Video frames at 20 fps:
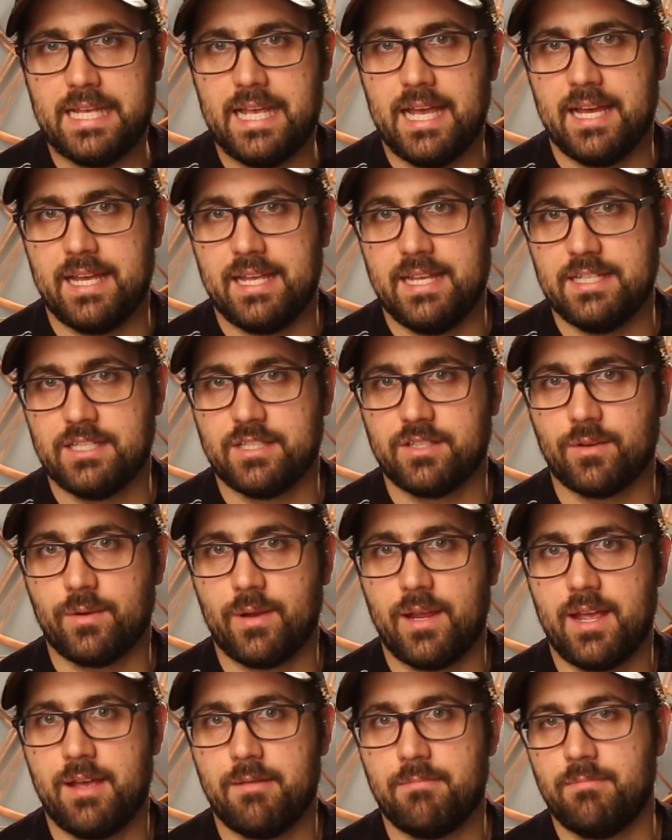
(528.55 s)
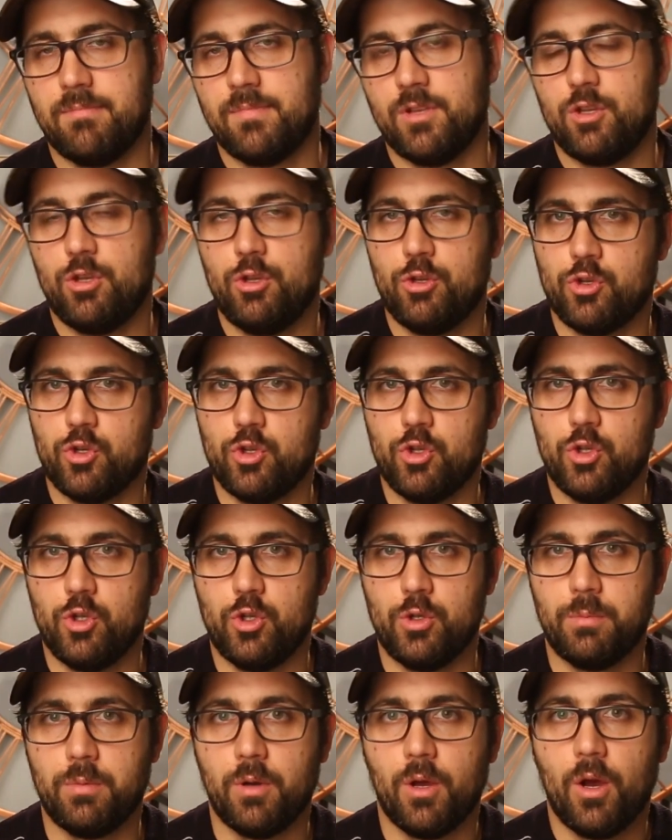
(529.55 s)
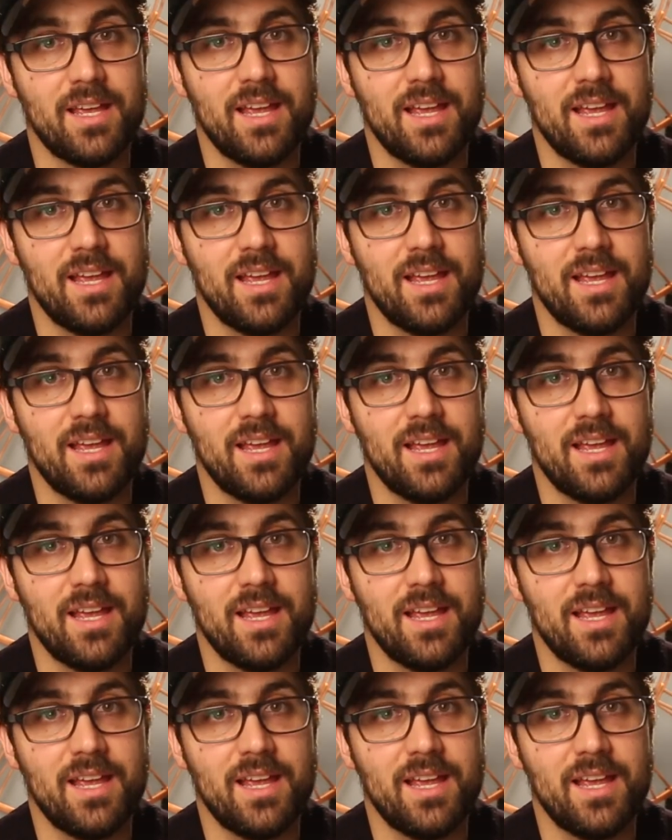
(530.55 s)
Instagram, YouTube.